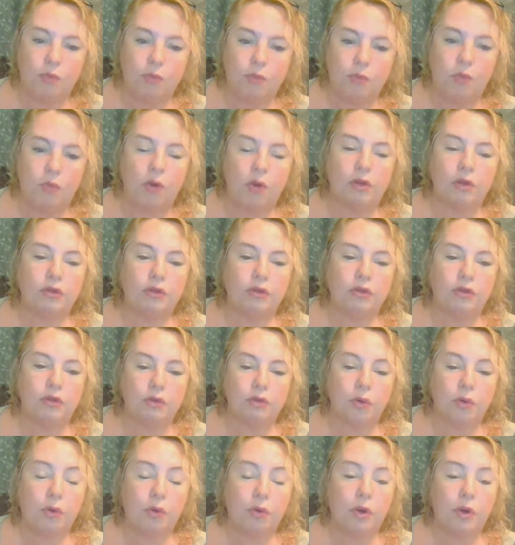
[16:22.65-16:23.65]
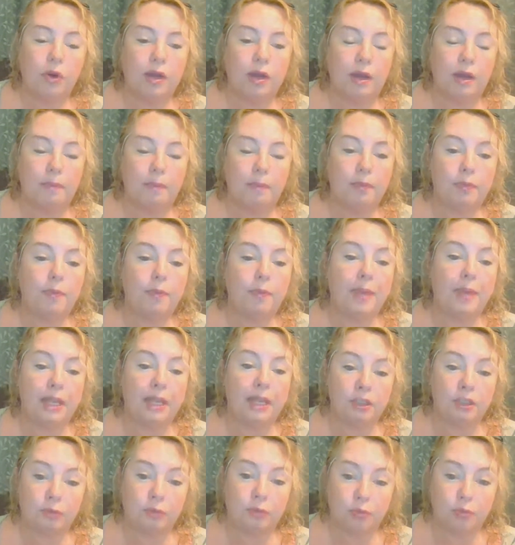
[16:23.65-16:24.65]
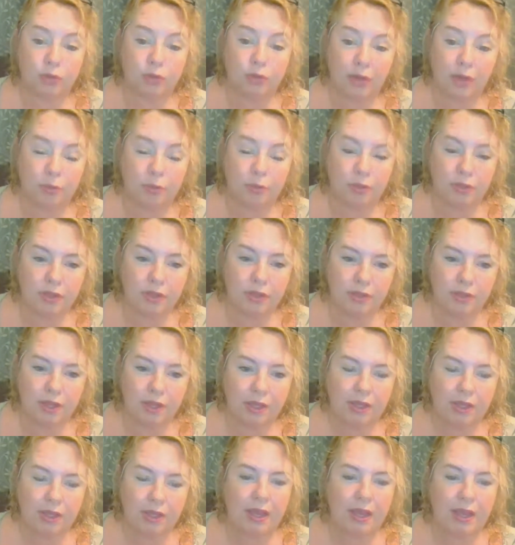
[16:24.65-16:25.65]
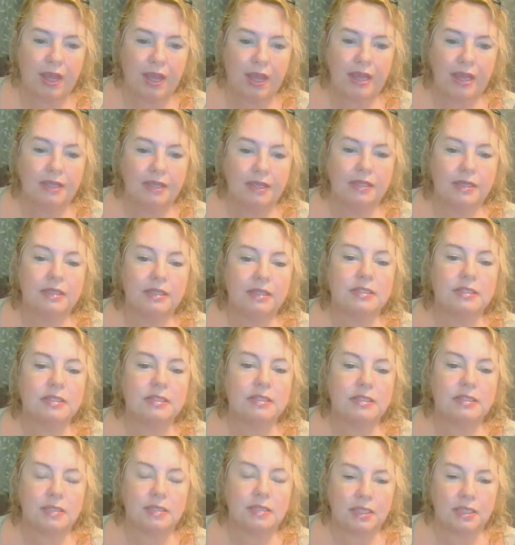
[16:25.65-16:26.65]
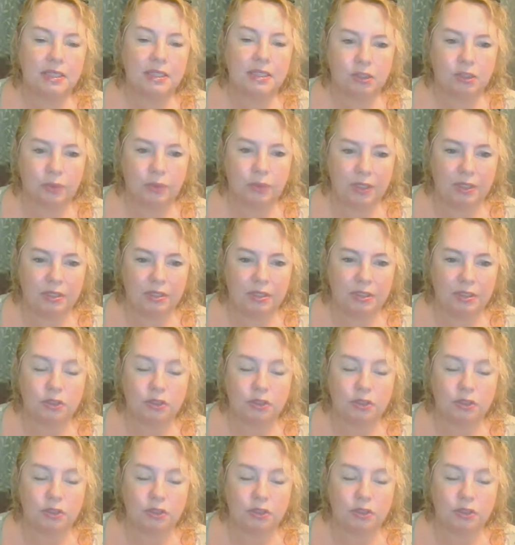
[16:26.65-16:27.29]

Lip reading: what you're prepared to put up with, and stick to it.